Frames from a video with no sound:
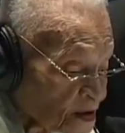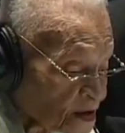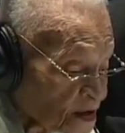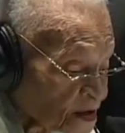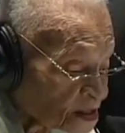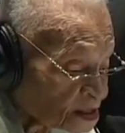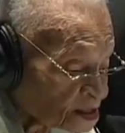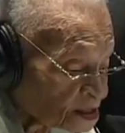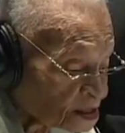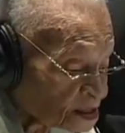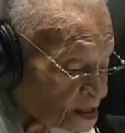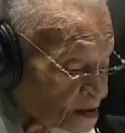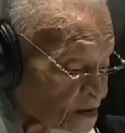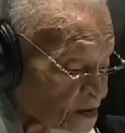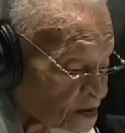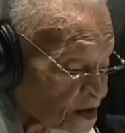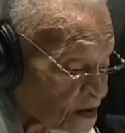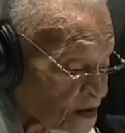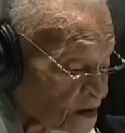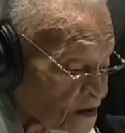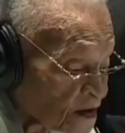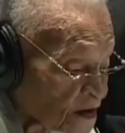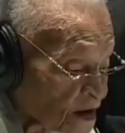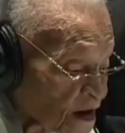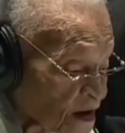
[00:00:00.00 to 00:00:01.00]
I still
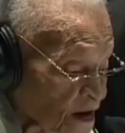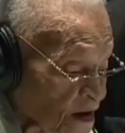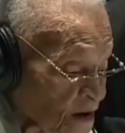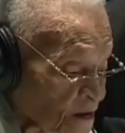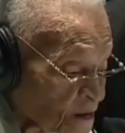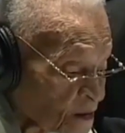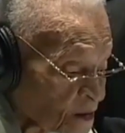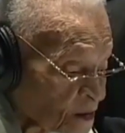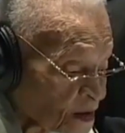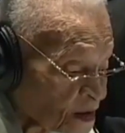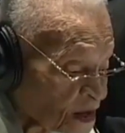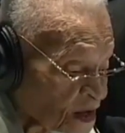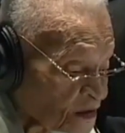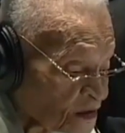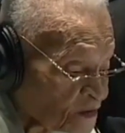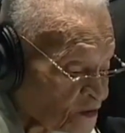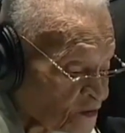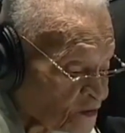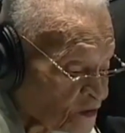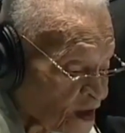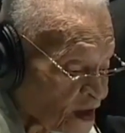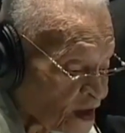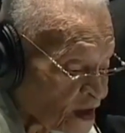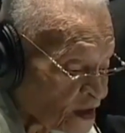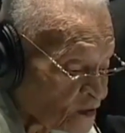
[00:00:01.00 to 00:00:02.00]
hear
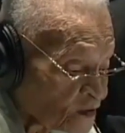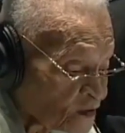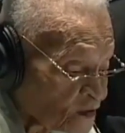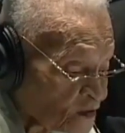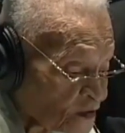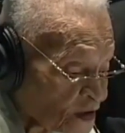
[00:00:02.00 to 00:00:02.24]
airplanes flying